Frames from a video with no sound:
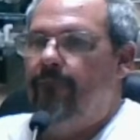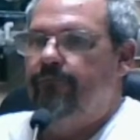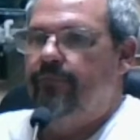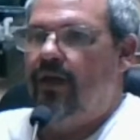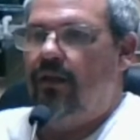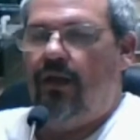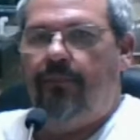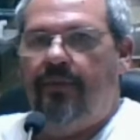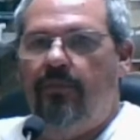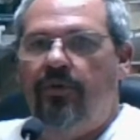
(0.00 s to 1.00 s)
Not a lot of
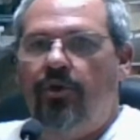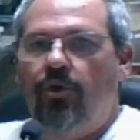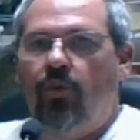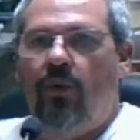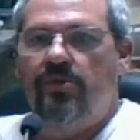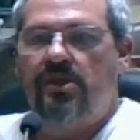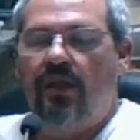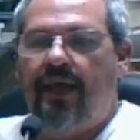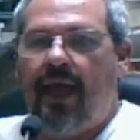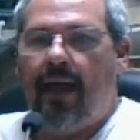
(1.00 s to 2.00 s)
people knew what was going
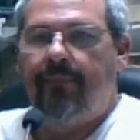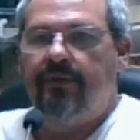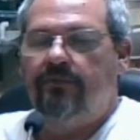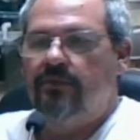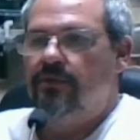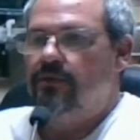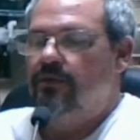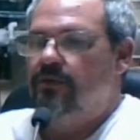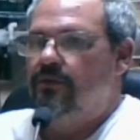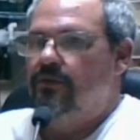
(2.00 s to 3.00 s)
to happen.
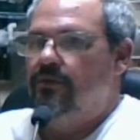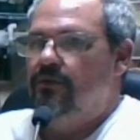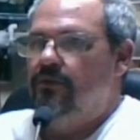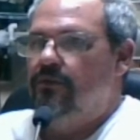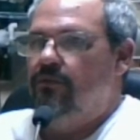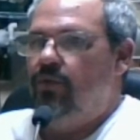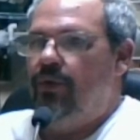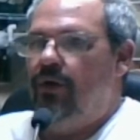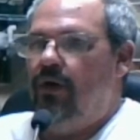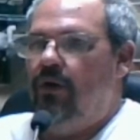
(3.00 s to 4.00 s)
We
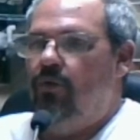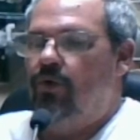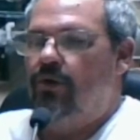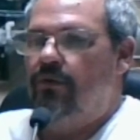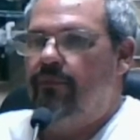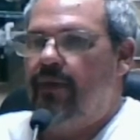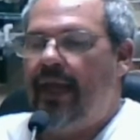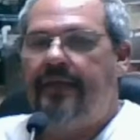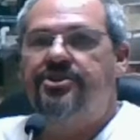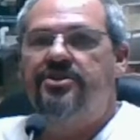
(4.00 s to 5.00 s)
all were
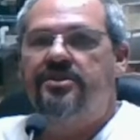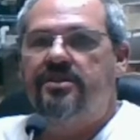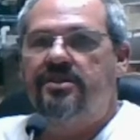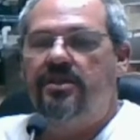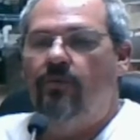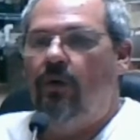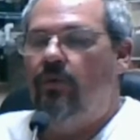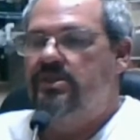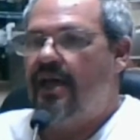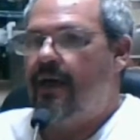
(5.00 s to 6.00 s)
anxious to see what
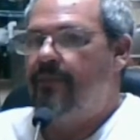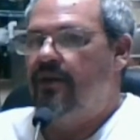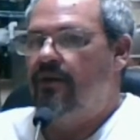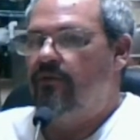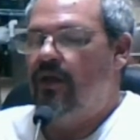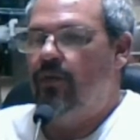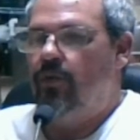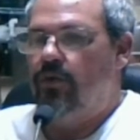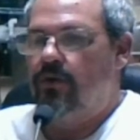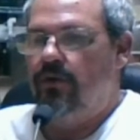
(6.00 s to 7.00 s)
was happening around the
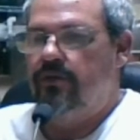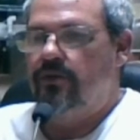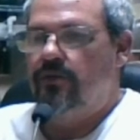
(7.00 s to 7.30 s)
world.